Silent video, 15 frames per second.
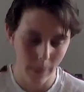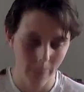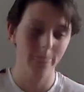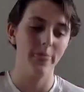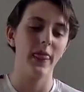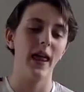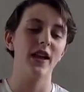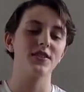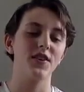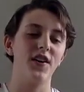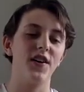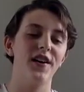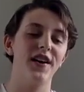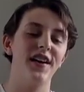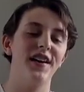That's
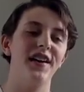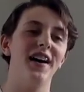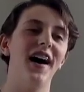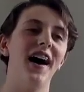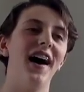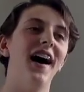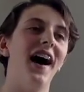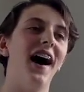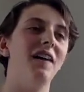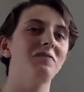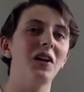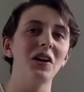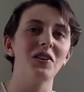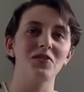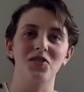hard. I'm
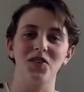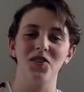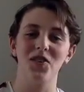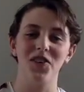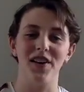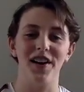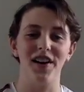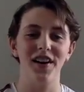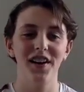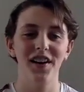not sure.